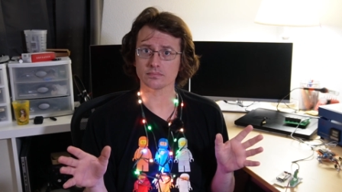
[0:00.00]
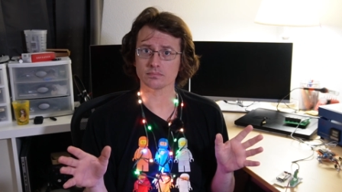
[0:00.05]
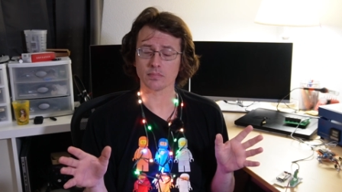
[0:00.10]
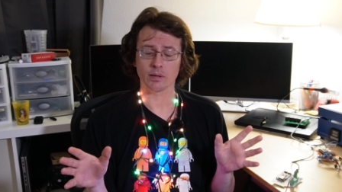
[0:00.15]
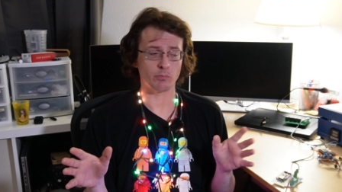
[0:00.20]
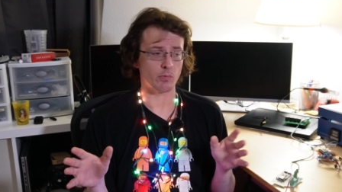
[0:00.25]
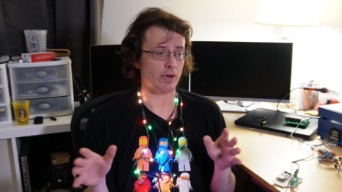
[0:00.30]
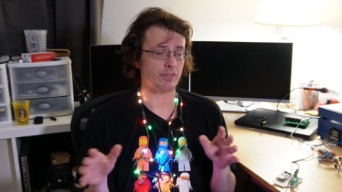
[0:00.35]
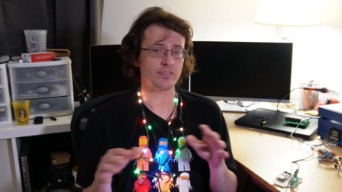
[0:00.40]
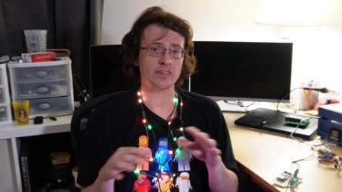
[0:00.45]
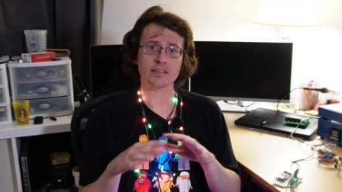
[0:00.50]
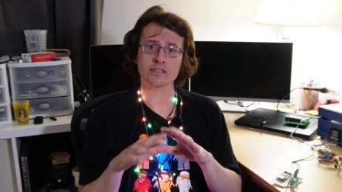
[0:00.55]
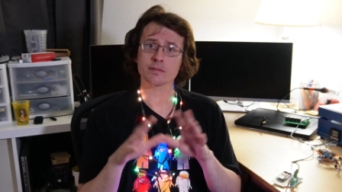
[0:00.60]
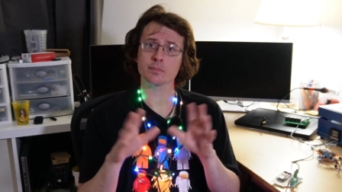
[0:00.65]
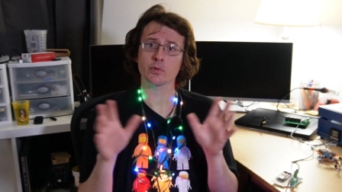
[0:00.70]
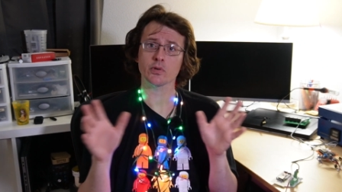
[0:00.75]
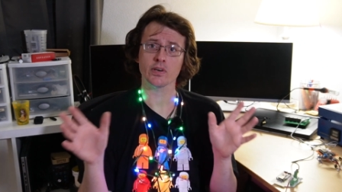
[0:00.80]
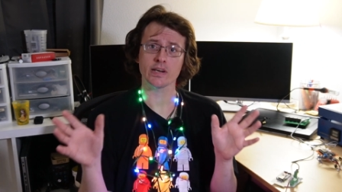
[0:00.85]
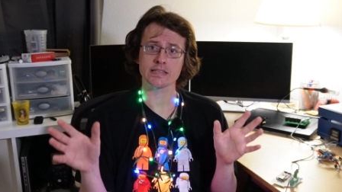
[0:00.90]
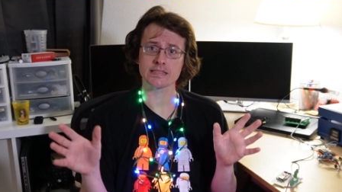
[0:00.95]
My wife thinks
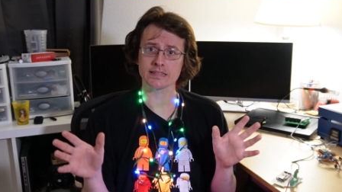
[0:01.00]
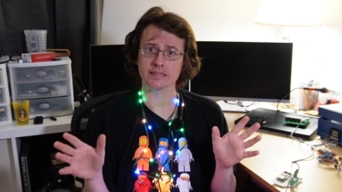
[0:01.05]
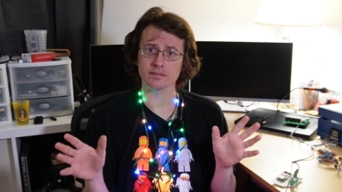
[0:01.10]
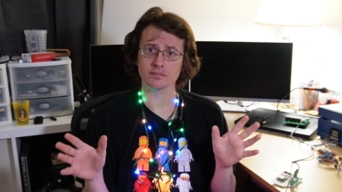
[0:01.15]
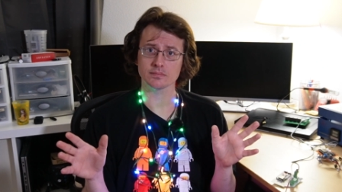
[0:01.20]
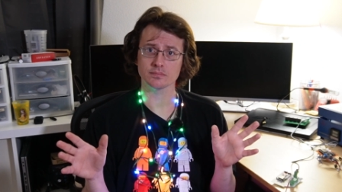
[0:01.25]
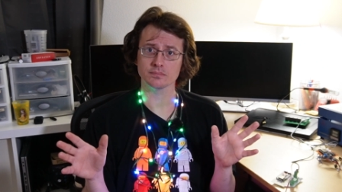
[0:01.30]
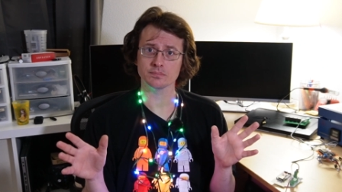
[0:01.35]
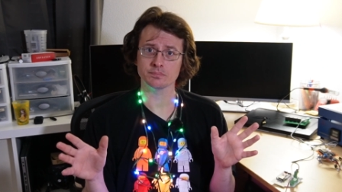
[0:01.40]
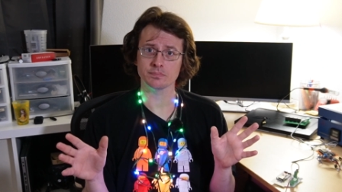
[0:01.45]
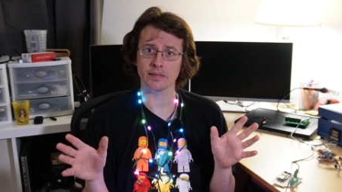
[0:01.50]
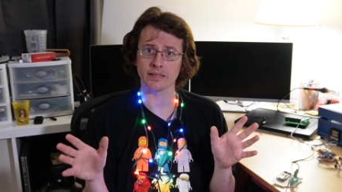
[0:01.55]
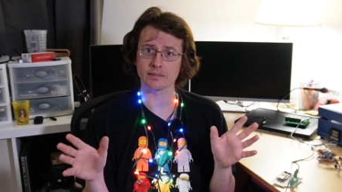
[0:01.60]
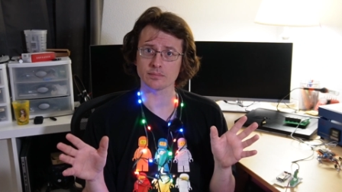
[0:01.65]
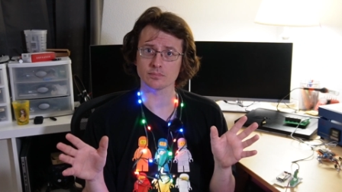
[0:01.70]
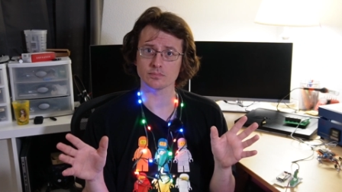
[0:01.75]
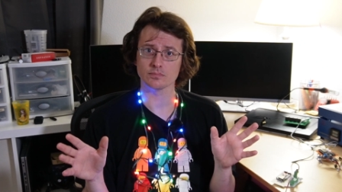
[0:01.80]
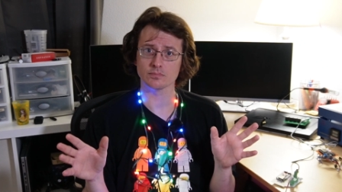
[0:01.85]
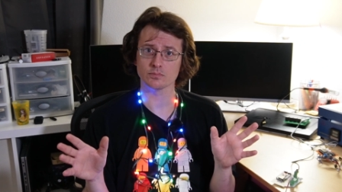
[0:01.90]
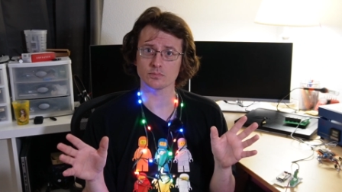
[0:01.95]
I'm crazy, but
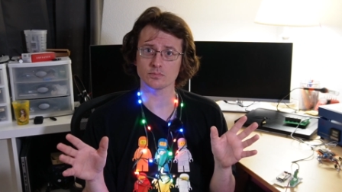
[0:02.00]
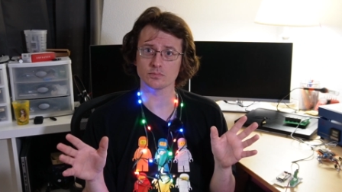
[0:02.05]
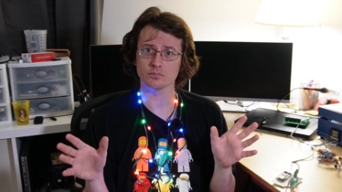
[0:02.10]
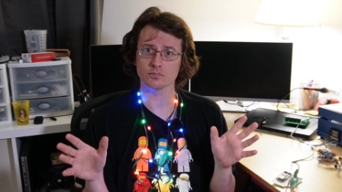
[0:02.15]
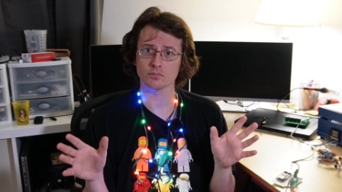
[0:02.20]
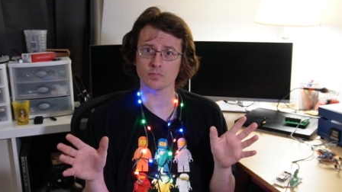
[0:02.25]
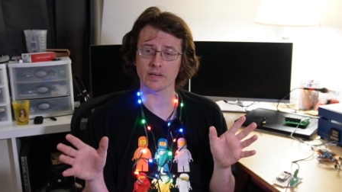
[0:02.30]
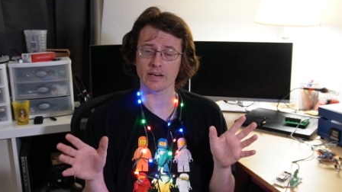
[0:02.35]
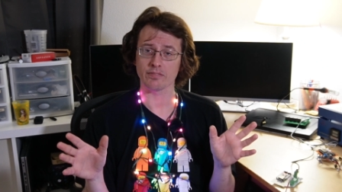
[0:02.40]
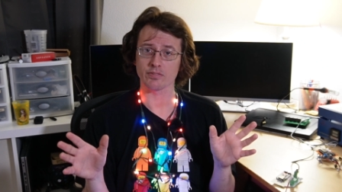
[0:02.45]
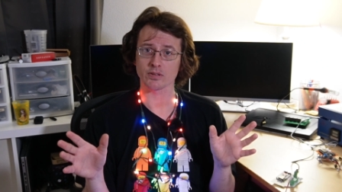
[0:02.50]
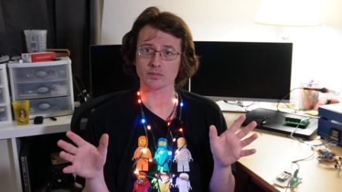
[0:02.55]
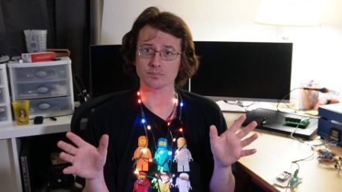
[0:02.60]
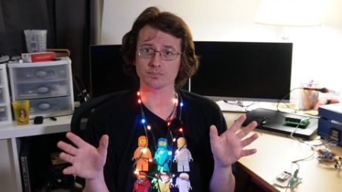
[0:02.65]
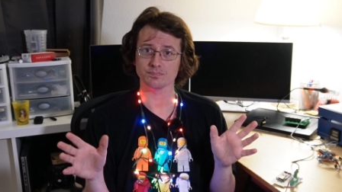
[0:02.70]
whatever.